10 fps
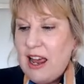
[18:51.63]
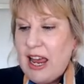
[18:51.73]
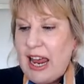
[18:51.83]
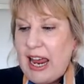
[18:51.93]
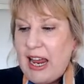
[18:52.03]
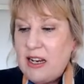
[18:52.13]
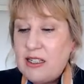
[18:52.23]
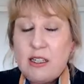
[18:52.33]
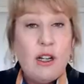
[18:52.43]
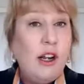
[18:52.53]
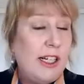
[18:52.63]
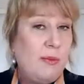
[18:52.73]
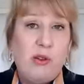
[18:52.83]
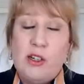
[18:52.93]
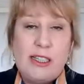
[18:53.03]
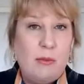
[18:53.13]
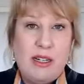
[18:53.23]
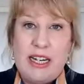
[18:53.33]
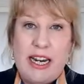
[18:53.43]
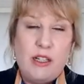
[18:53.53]
and close
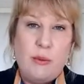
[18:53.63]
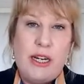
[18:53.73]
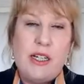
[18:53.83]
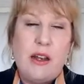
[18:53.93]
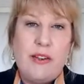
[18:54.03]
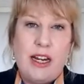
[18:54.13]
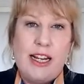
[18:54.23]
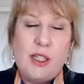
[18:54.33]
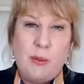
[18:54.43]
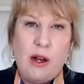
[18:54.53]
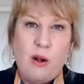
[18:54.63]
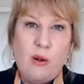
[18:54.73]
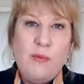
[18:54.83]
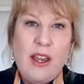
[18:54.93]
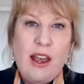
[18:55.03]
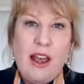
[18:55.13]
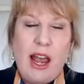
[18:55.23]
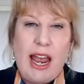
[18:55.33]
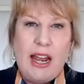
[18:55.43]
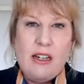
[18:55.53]
proximity to each other as well.
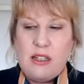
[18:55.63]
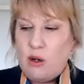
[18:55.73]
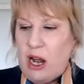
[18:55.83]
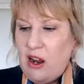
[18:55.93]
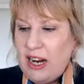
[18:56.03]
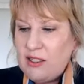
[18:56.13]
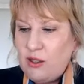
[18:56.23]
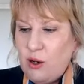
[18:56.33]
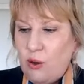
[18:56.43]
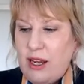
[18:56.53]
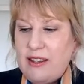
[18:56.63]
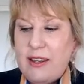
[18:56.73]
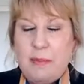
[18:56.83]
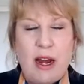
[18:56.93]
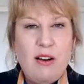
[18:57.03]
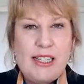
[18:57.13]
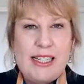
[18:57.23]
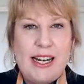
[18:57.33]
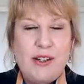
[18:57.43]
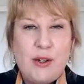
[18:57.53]
And I like to call it the parents
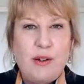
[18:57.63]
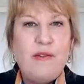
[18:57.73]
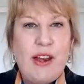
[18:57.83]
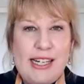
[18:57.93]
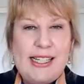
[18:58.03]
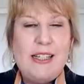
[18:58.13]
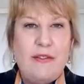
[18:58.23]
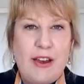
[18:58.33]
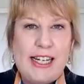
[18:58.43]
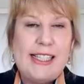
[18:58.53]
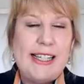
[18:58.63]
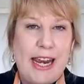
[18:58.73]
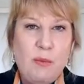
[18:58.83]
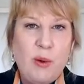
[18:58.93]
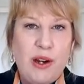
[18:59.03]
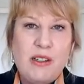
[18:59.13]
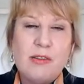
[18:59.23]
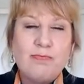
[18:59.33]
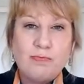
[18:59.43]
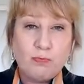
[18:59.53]
can do face-to-face teamwork.
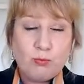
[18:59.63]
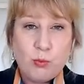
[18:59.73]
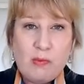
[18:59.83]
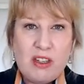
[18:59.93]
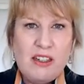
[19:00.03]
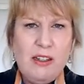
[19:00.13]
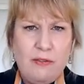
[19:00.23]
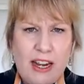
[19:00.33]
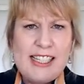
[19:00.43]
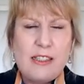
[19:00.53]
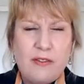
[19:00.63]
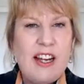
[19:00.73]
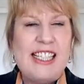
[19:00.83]
So face-to-face